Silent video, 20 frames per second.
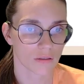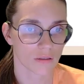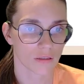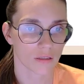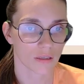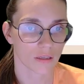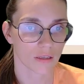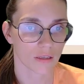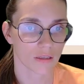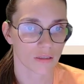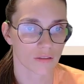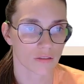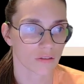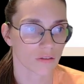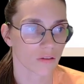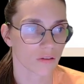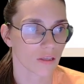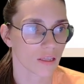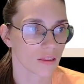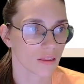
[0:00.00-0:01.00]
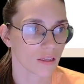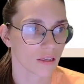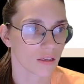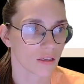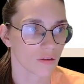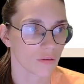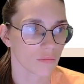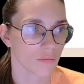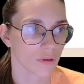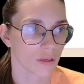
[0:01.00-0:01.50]
And I can delete
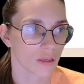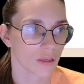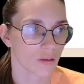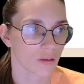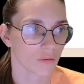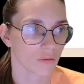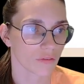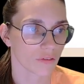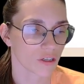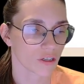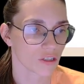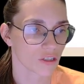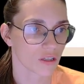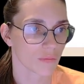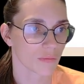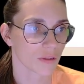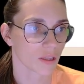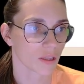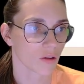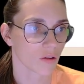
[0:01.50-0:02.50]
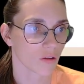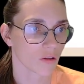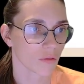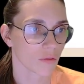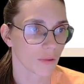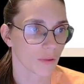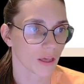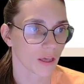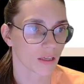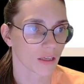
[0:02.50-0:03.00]
them and refresh them and
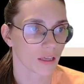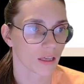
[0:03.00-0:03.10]
all that.